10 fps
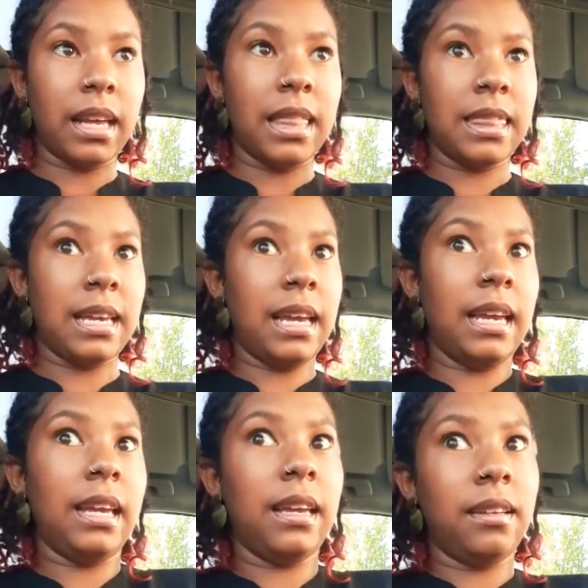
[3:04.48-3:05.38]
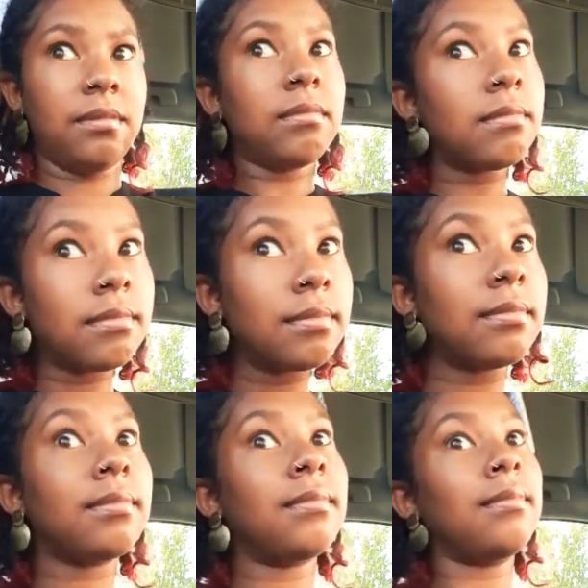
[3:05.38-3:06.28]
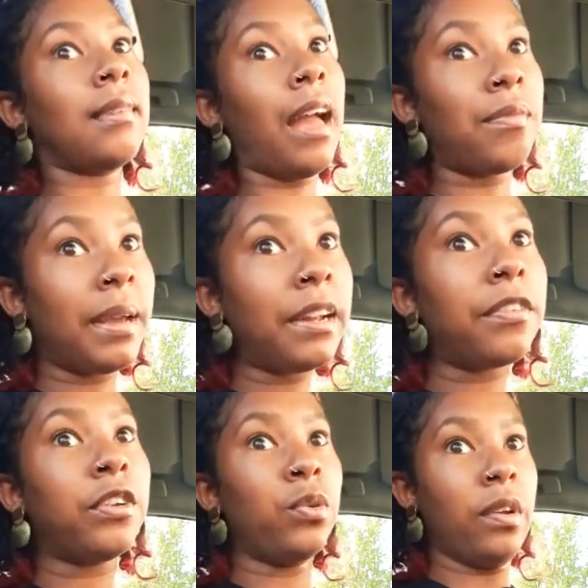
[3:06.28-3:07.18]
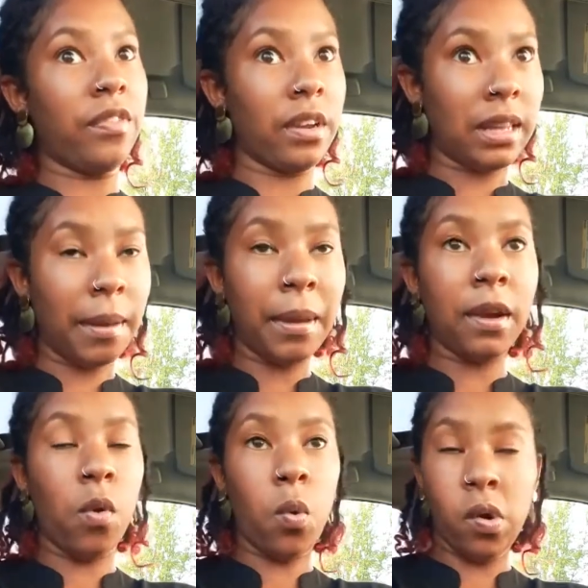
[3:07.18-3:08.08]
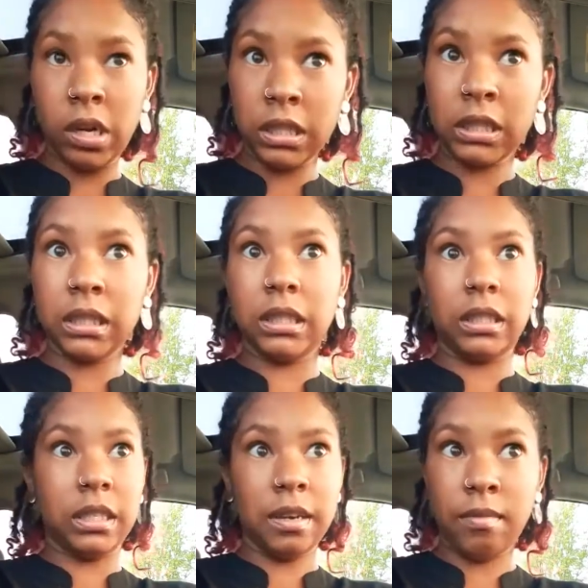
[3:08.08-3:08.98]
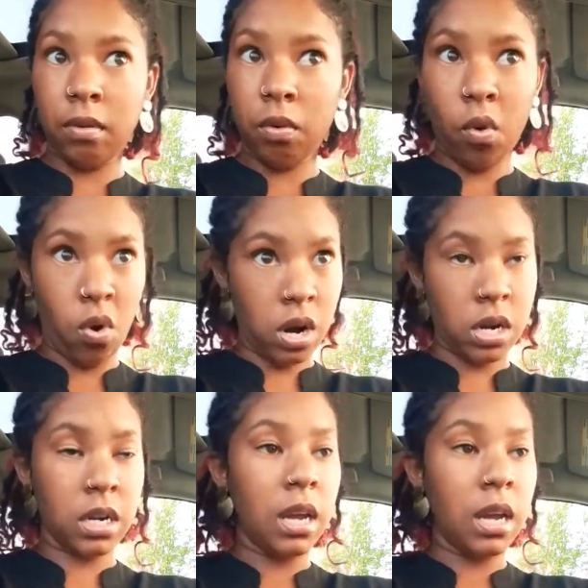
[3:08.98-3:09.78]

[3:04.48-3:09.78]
They have made a few different. They make corn, GMO corn.